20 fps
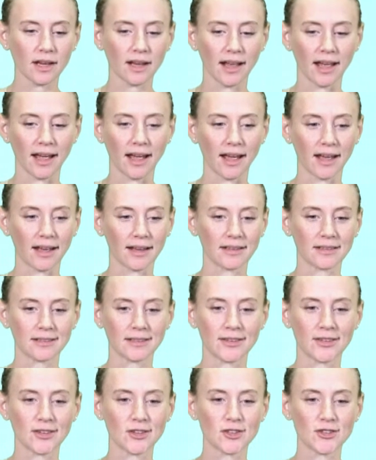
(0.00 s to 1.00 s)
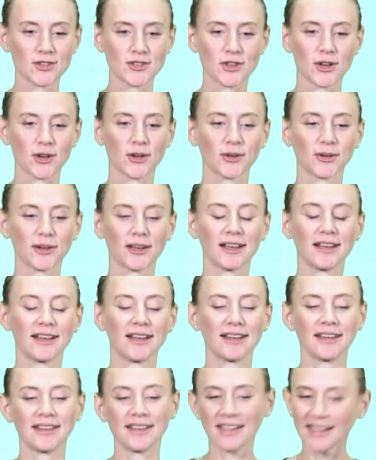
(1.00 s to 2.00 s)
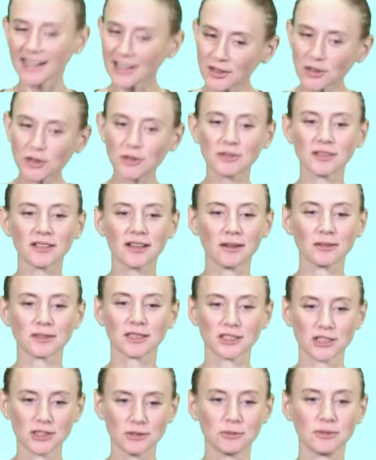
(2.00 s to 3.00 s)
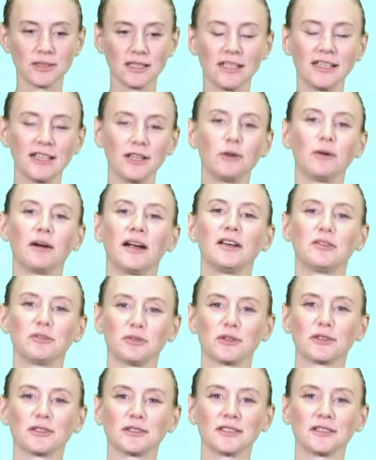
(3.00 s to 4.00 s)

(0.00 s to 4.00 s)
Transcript: And so in the end of it, I was actually really grateful